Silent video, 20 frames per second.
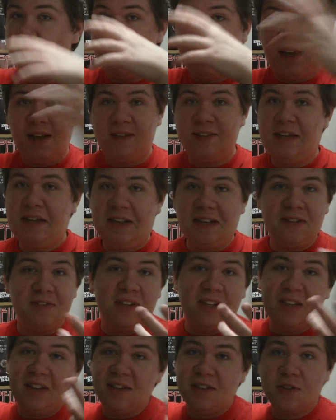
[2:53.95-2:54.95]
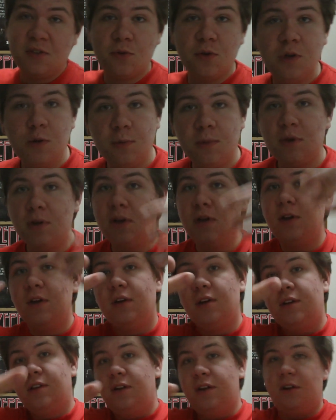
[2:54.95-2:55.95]
Like I said, even in this group,
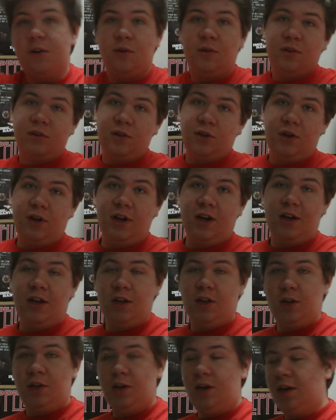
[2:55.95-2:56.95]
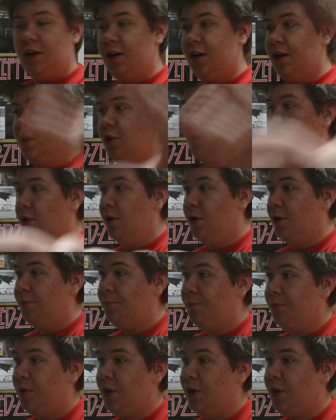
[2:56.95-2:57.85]
there, uh, Laura.